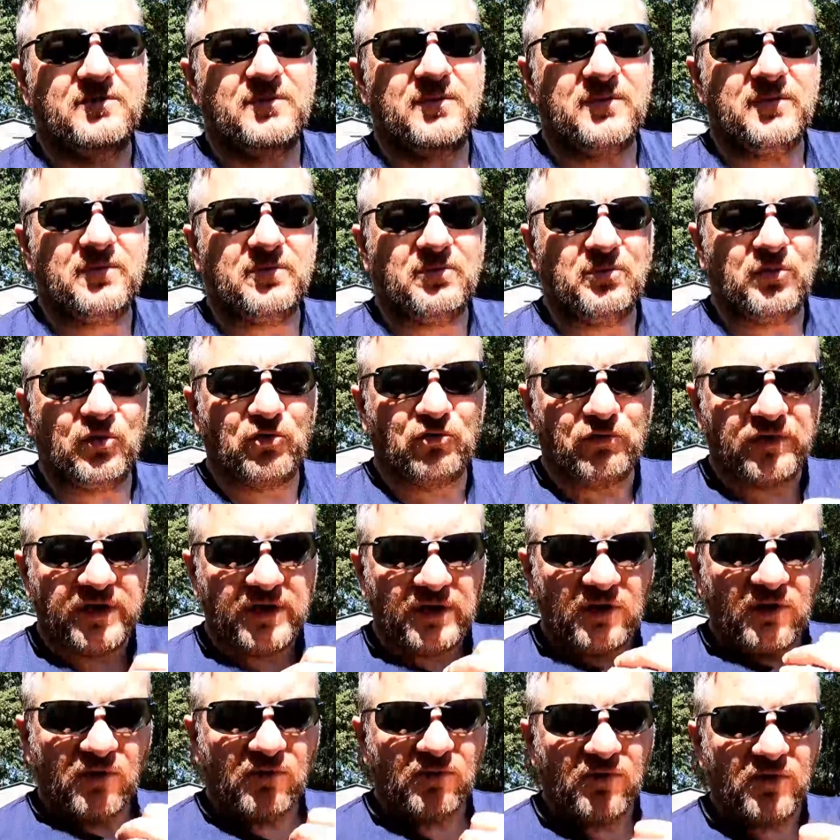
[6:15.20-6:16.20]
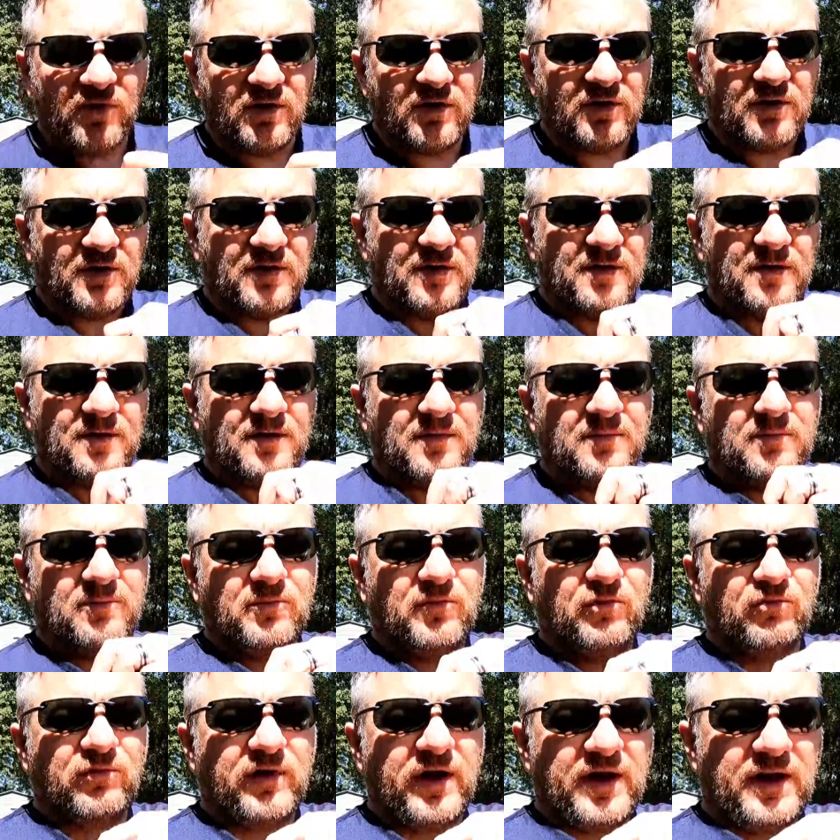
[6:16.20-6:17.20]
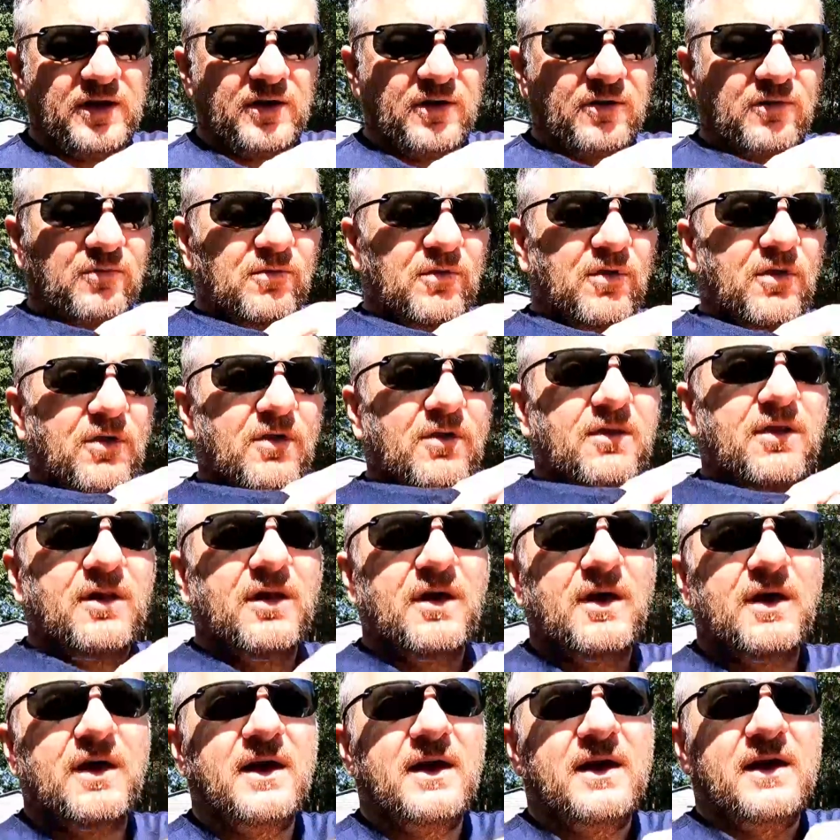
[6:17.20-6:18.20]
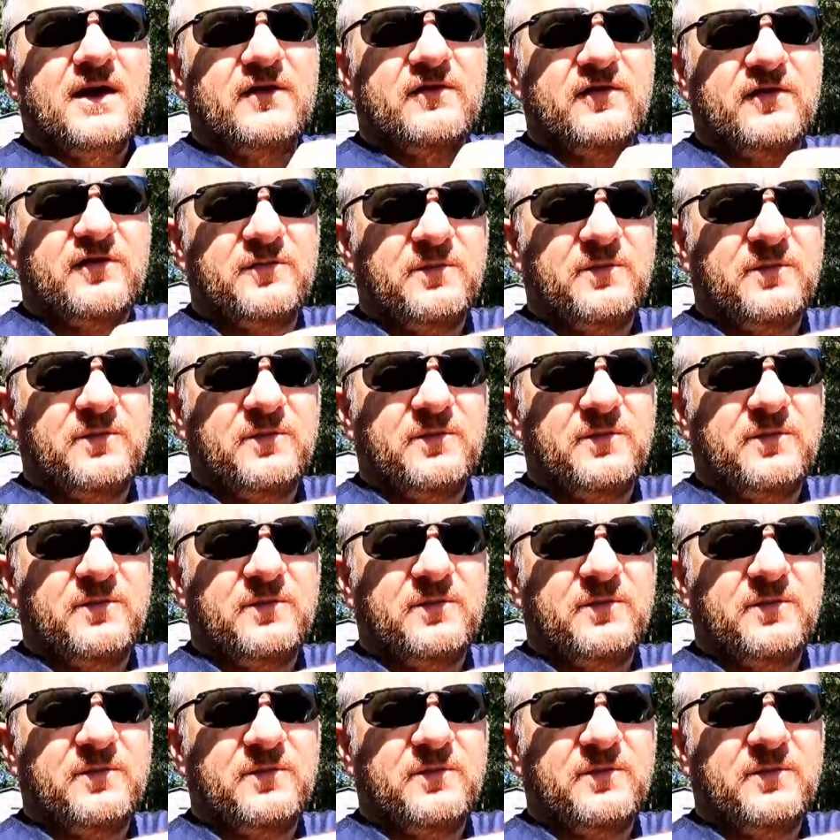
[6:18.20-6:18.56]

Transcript: is merino wool, merino wool. It's a